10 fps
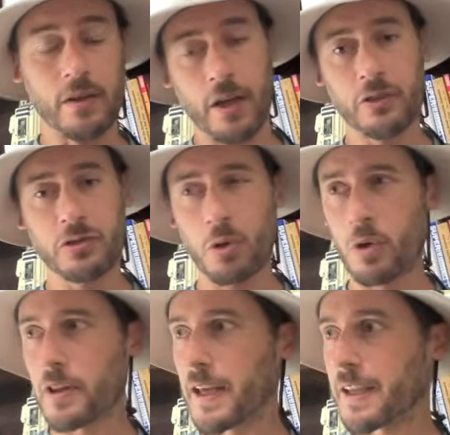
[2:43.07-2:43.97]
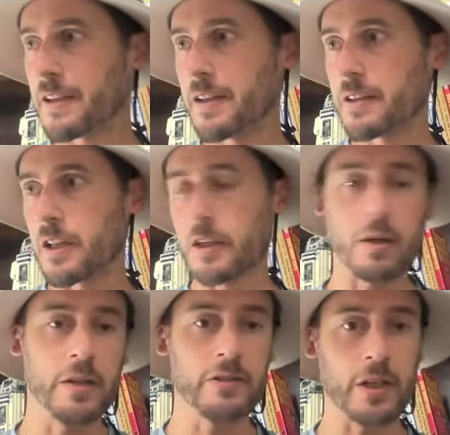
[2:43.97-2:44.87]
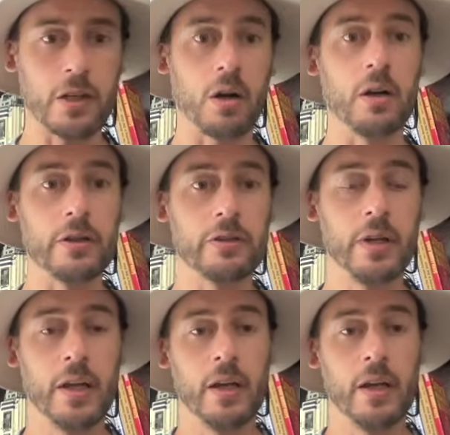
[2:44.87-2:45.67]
also, or like in a set of cards.